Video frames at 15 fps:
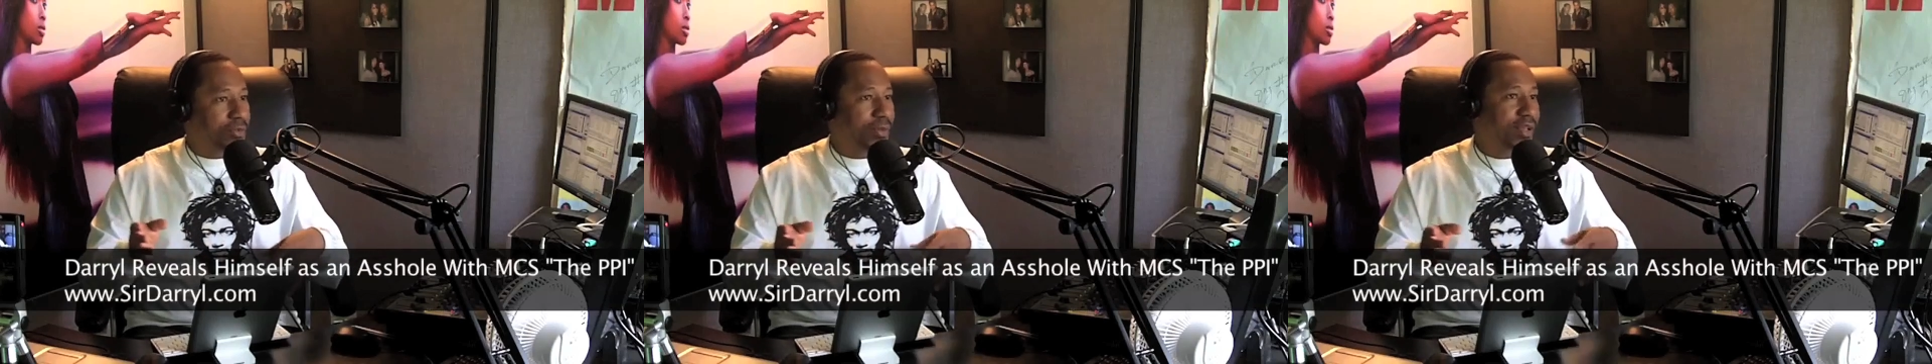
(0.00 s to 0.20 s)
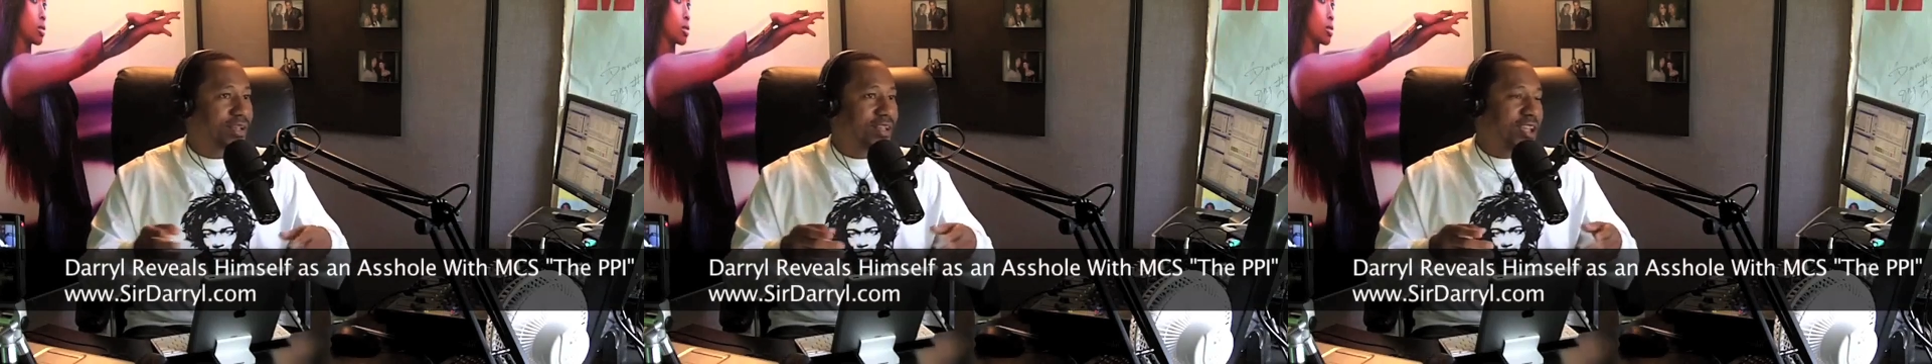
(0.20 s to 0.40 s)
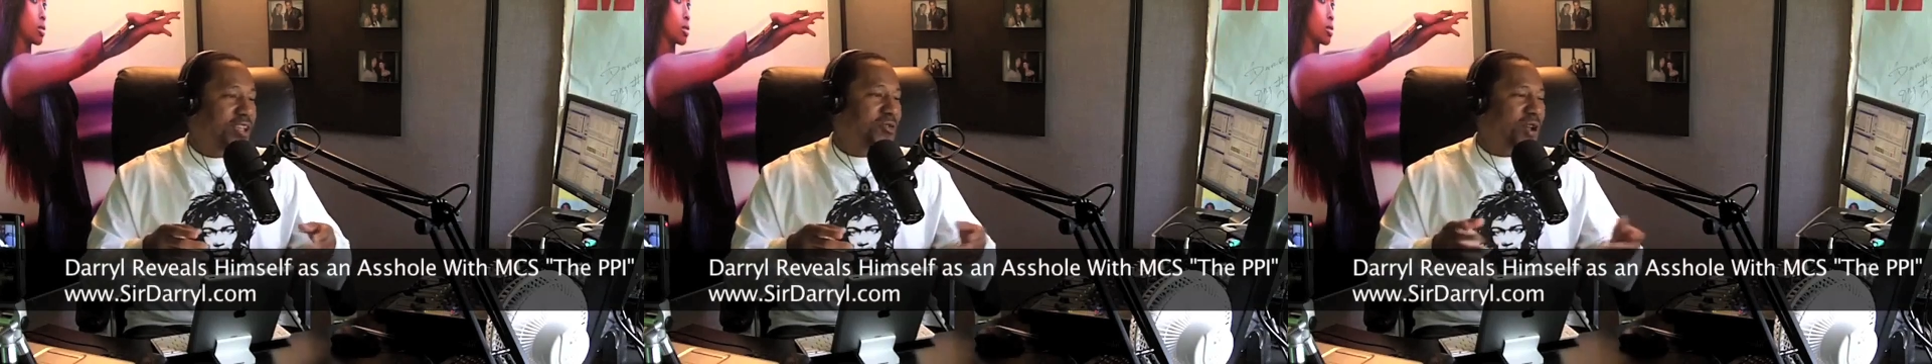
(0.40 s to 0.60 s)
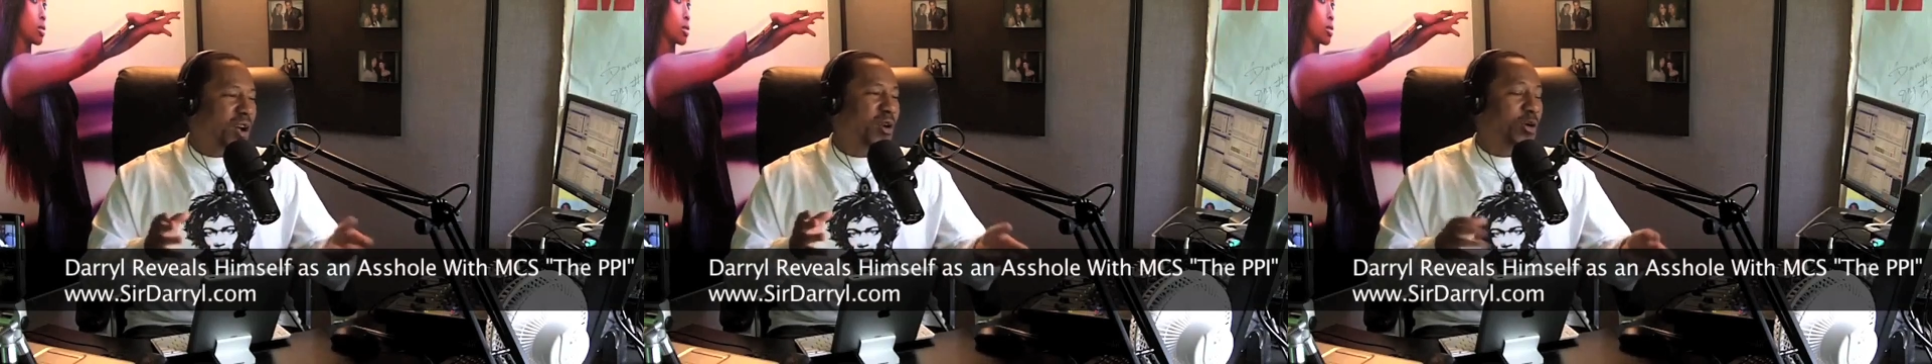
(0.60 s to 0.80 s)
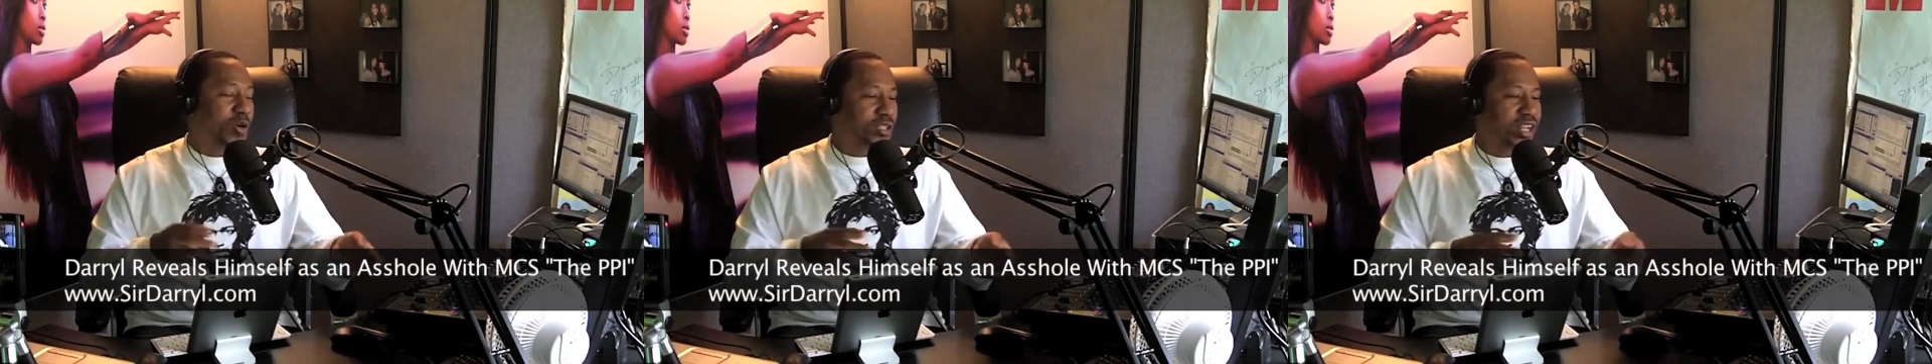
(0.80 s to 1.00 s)
Because you know how
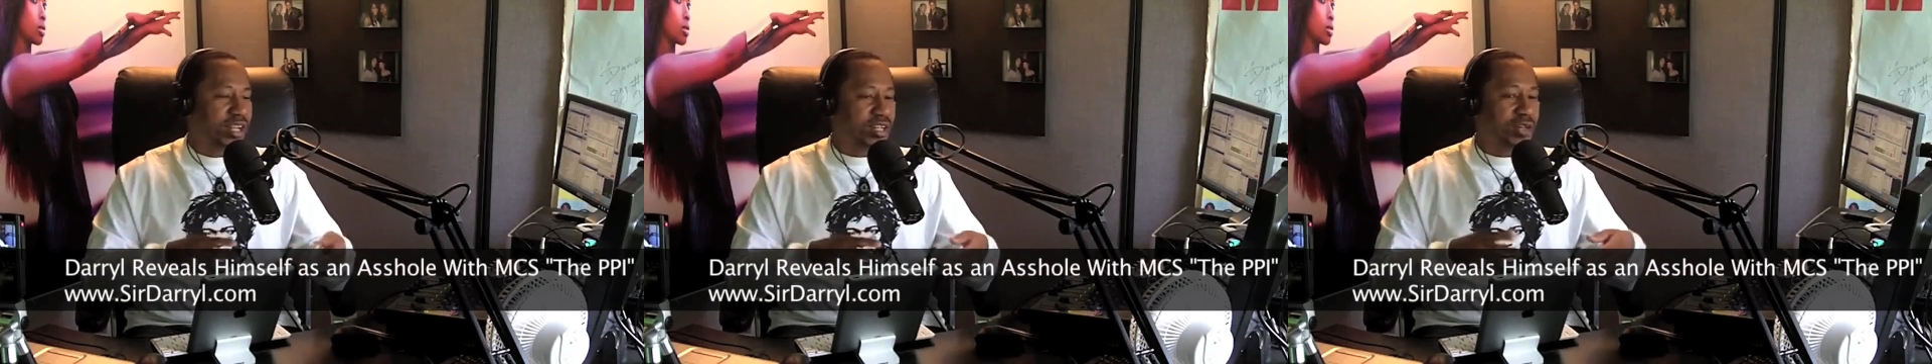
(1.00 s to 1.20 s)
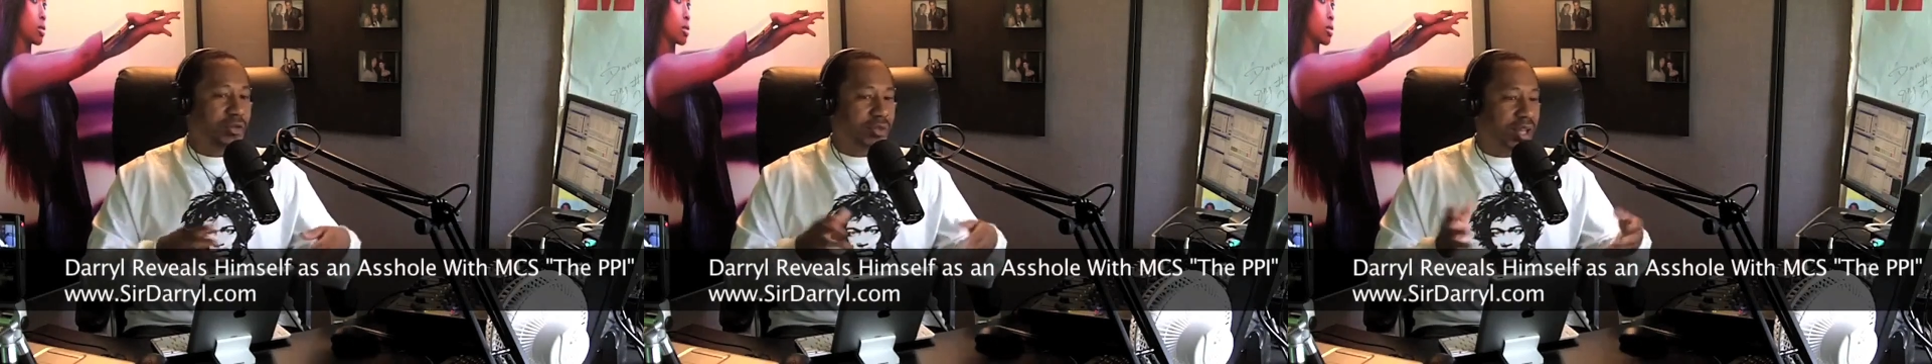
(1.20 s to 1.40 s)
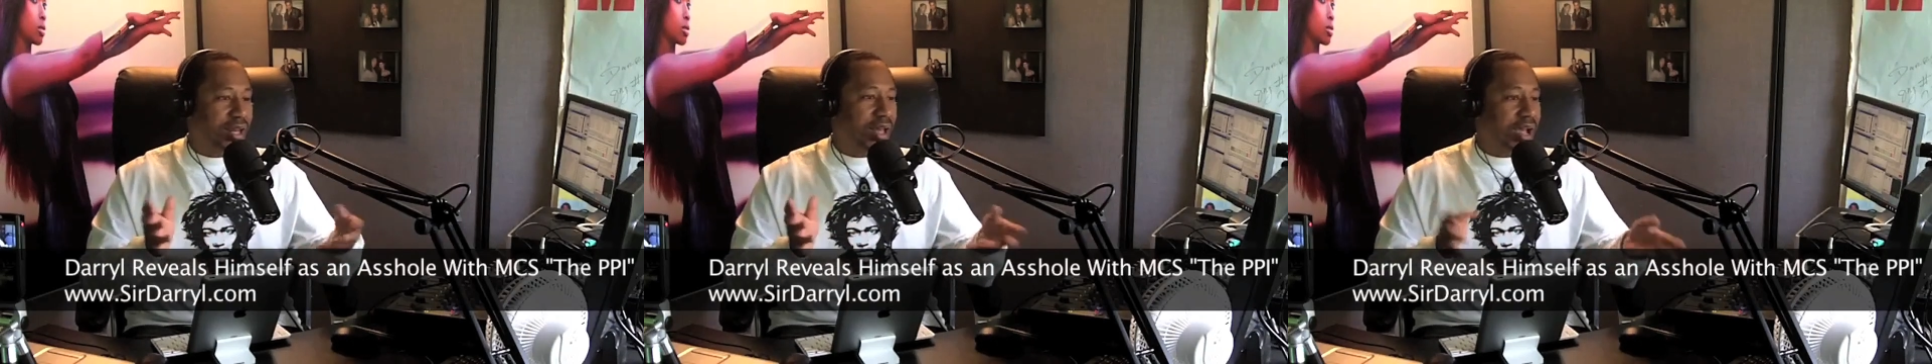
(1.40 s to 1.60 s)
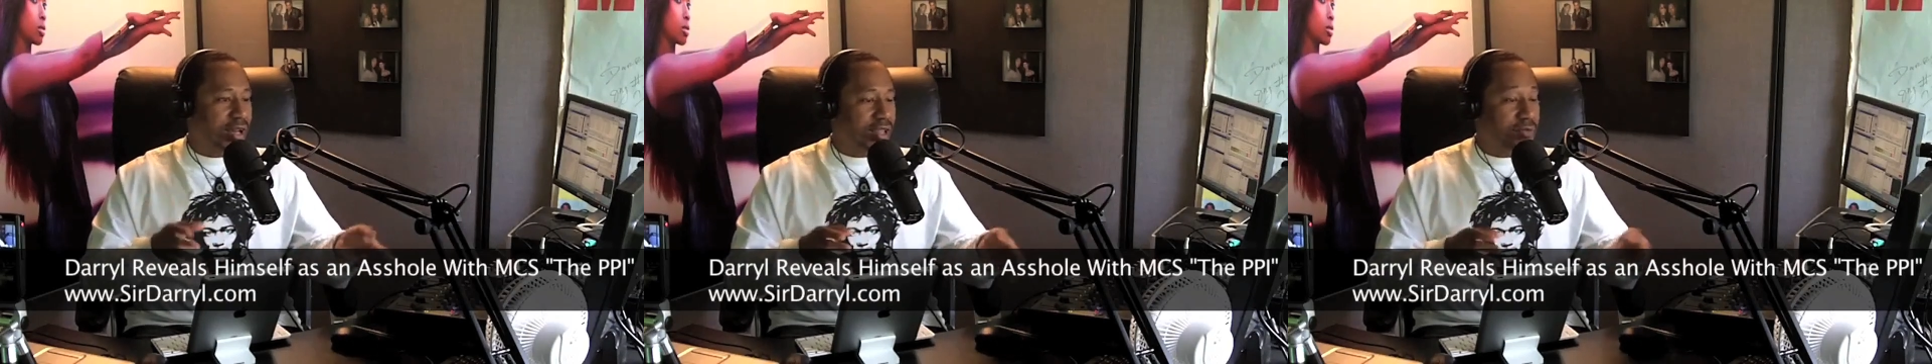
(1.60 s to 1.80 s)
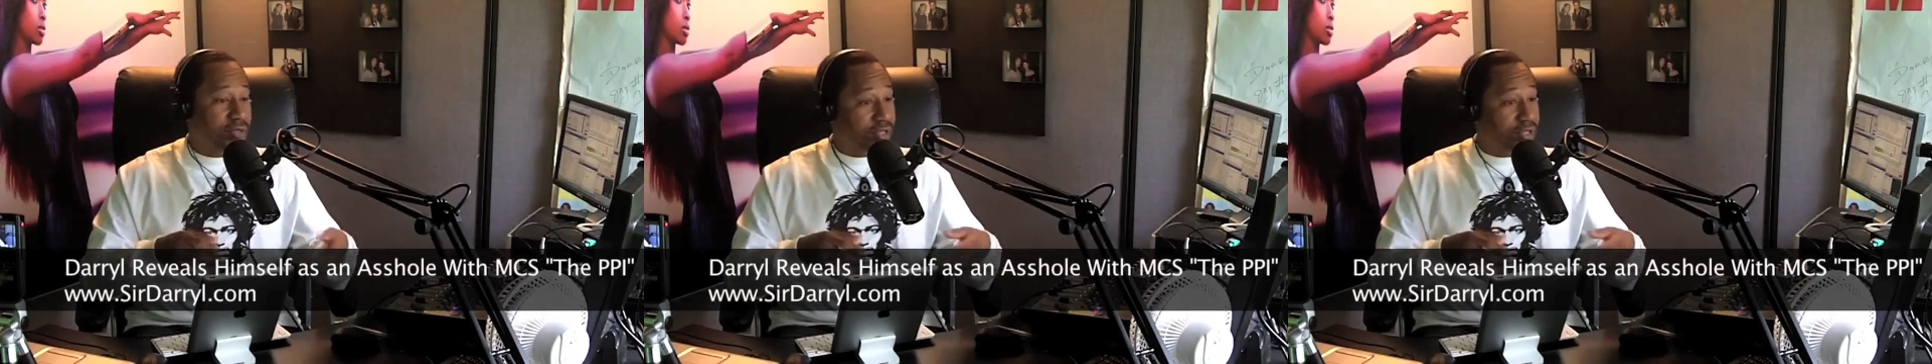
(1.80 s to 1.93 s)
girls like to do. They lie to you